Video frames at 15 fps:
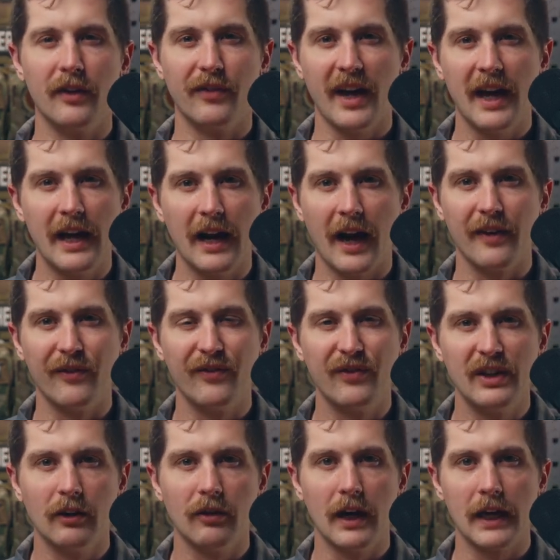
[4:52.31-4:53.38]
hey, I
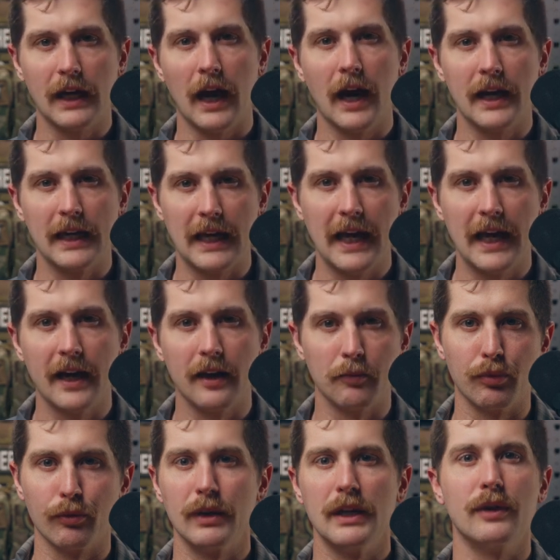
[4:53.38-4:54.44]
feel like I can't
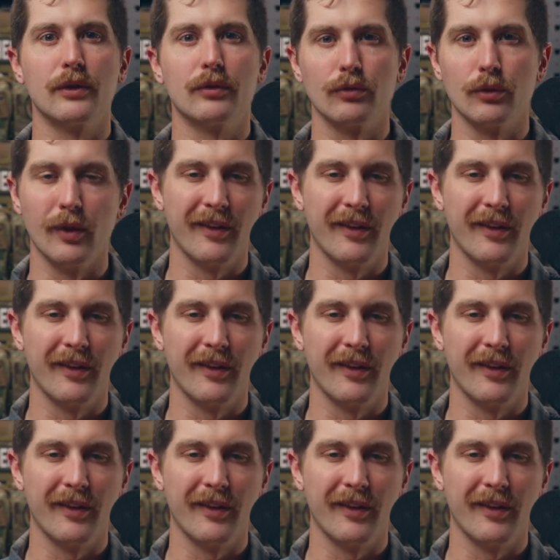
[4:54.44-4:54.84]
breathe through.